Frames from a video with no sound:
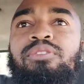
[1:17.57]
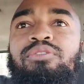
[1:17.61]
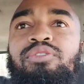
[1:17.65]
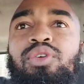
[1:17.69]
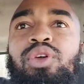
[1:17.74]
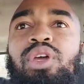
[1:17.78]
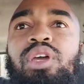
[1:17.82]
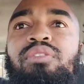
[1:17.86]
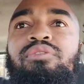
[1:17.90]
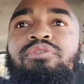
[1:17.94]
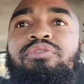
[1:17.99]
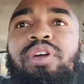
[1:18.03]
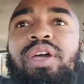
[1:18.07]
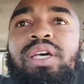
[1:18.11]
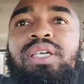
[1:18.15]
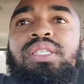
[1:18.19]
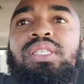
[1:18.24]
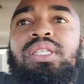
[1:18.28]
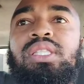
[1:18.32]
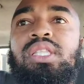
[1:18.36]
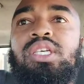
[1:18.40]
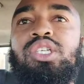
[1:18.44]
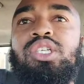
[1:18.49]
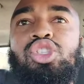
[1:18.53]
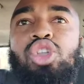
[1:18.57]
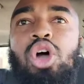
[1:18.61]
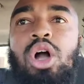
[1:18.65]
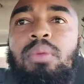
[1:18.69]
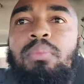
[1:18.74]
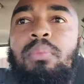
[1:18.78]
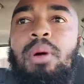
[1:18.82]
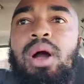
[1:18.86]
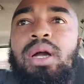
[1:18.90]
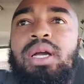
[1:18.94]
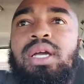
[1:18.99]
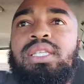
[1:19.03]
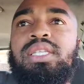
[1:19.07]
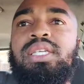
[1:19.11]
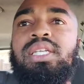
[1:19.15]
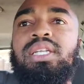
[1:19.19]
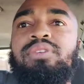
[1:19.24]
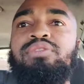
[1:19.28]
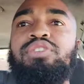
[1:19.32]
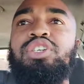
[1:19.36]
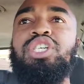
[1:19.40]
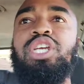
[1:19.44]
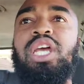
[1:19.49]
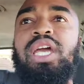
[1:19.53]
If you invest in the stock market
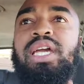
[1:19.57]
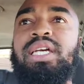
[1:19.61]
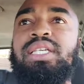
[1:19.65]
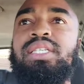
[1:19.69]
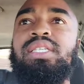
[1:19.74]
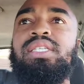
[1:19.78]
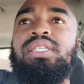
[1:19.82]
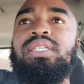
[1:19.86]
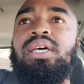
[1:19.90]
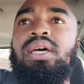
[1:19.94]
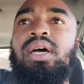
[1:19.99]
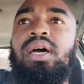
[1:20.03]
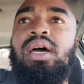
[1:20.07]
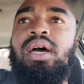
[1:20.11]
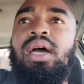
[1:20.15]
and have shares,